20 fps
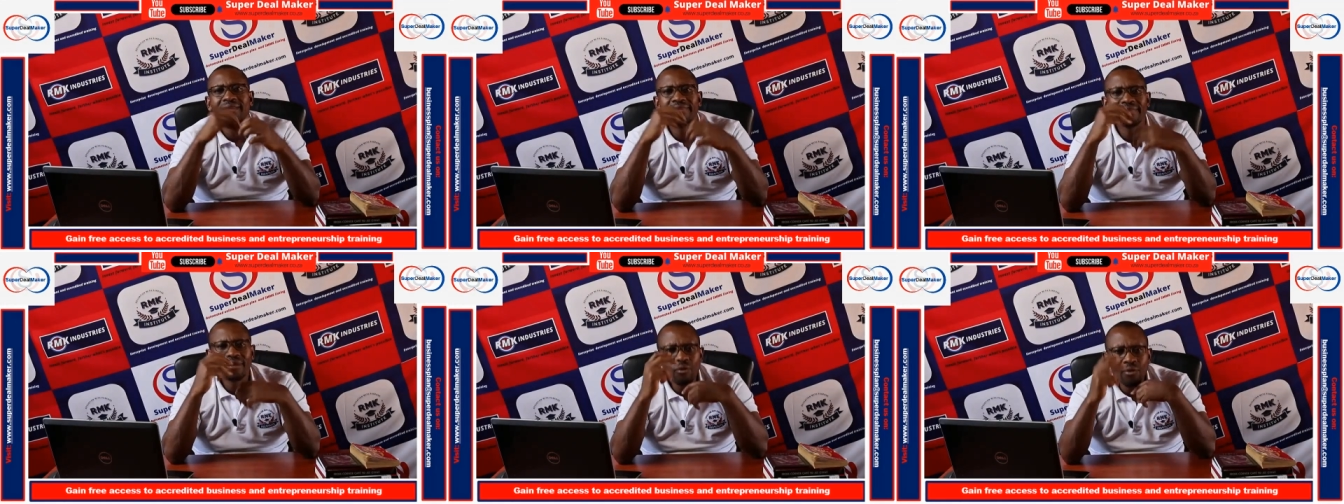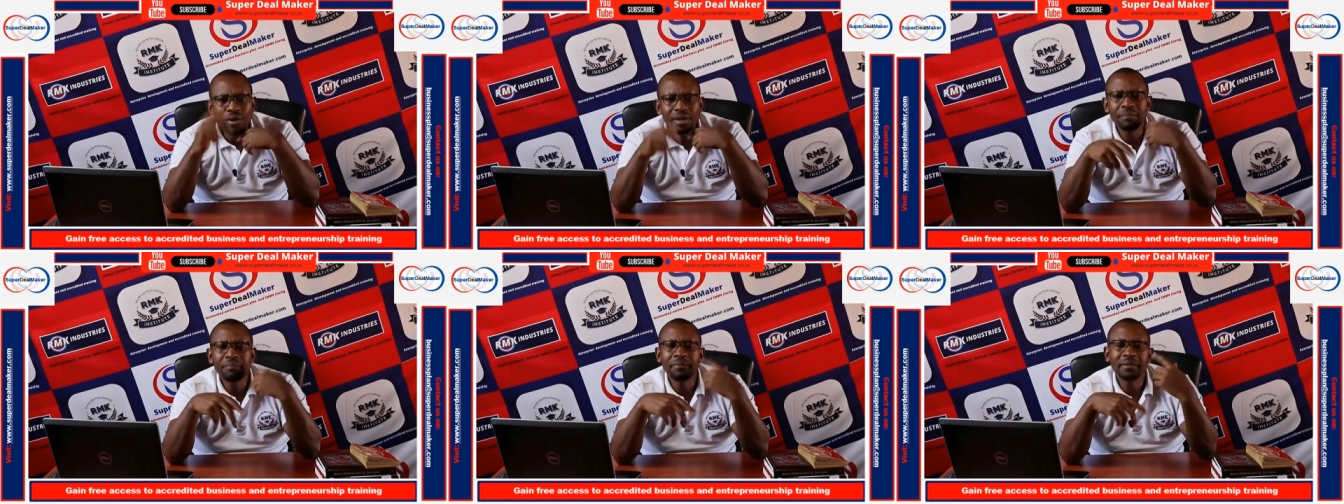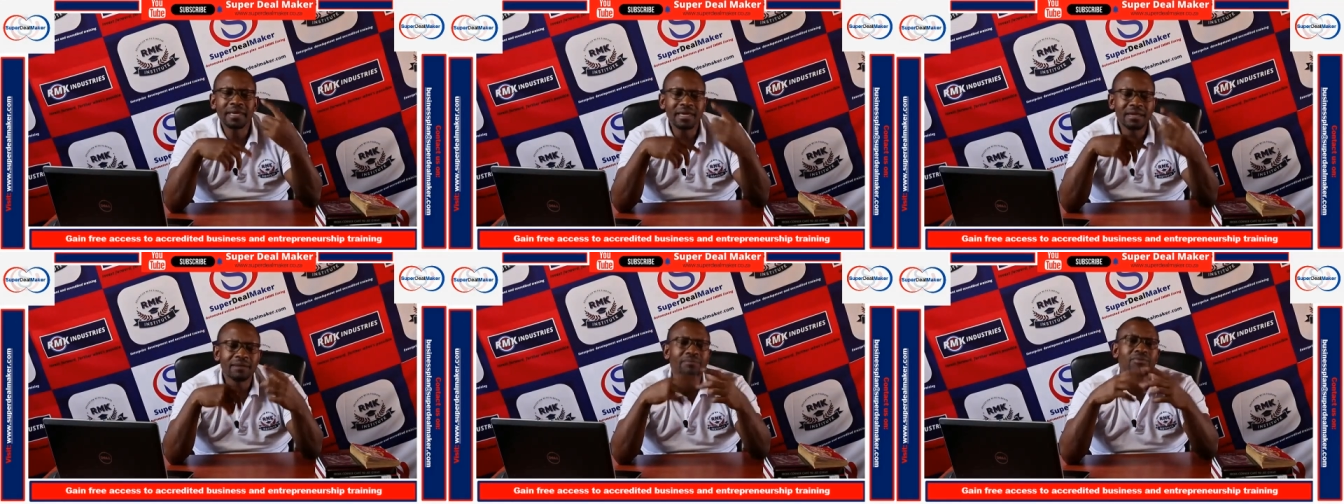They will
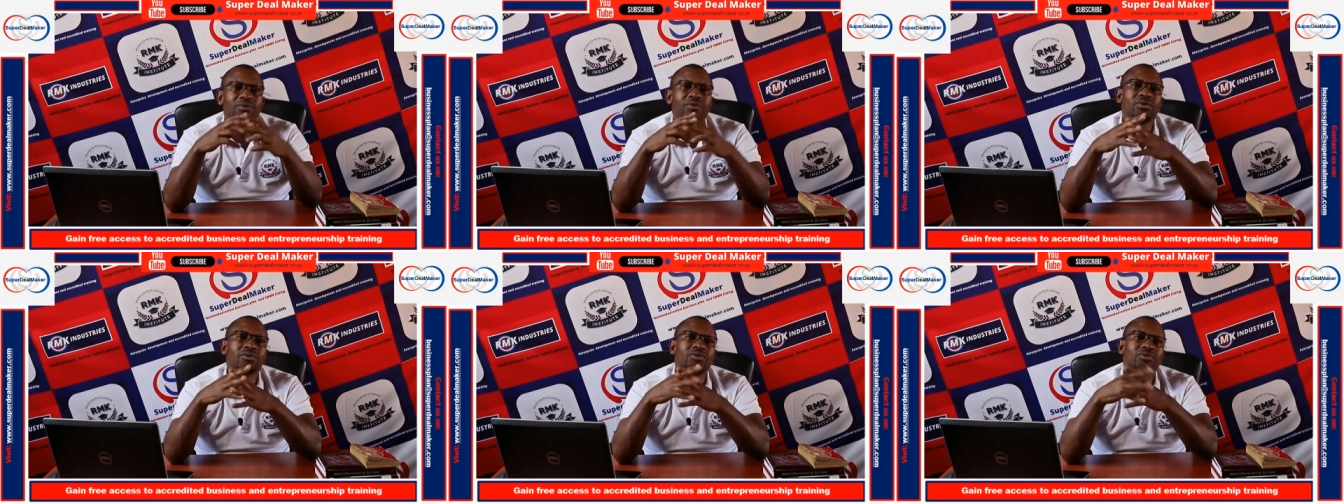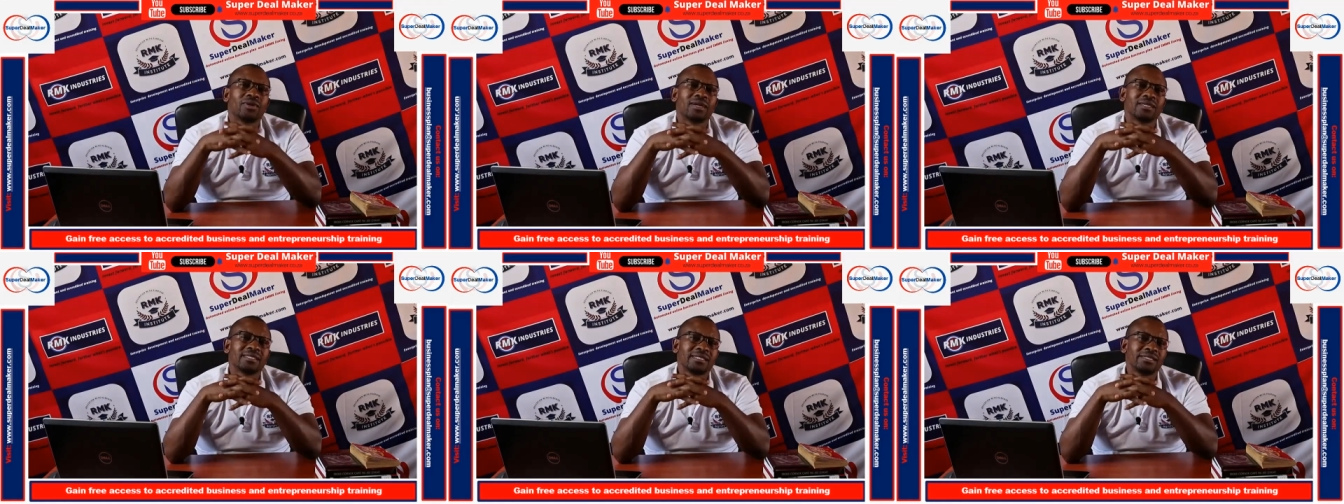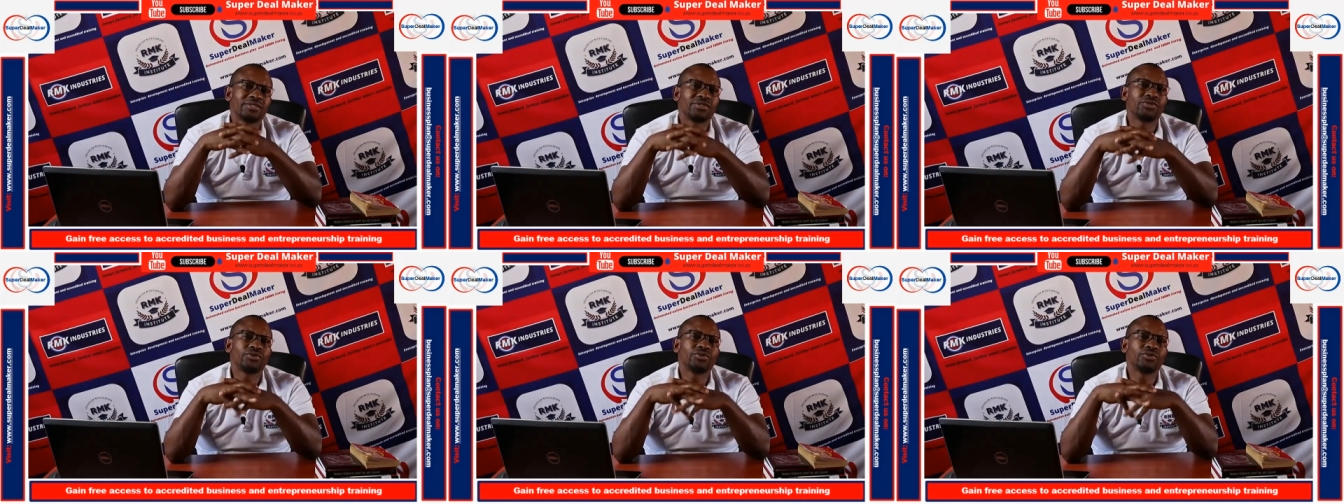be able to
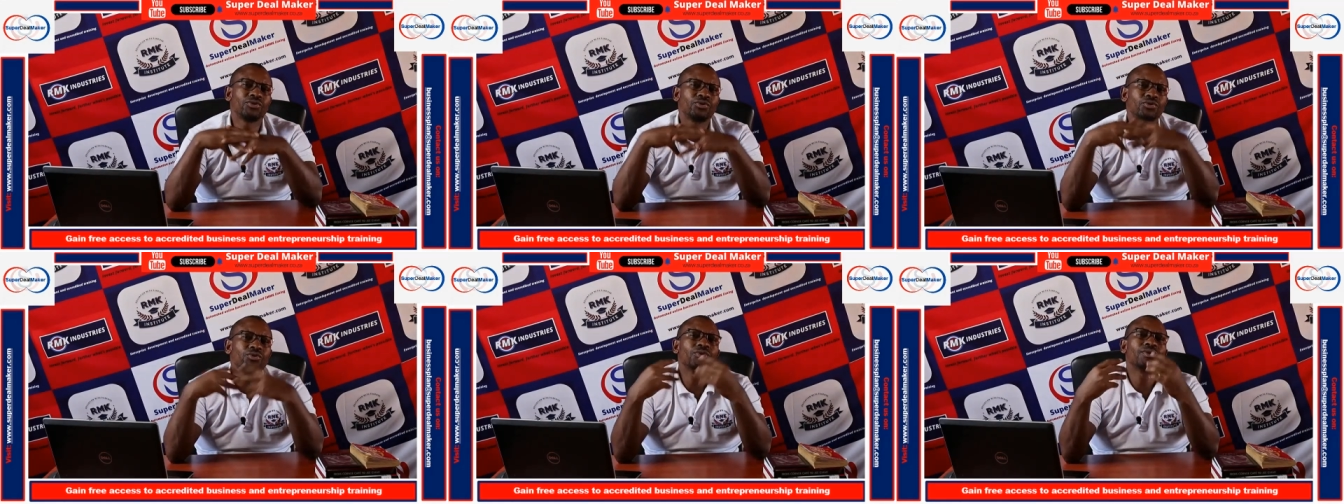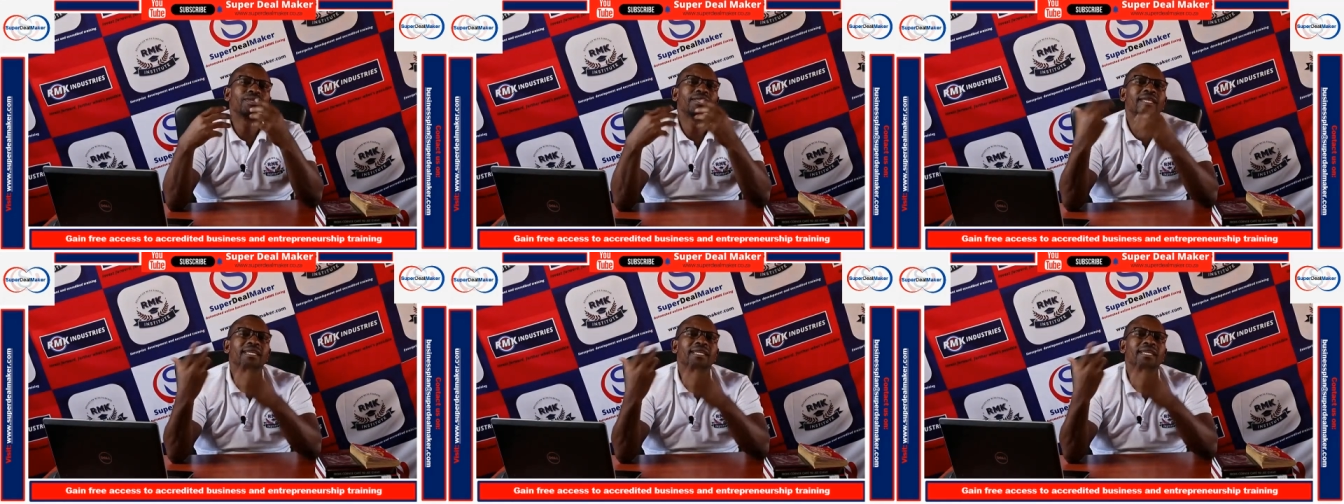assist you do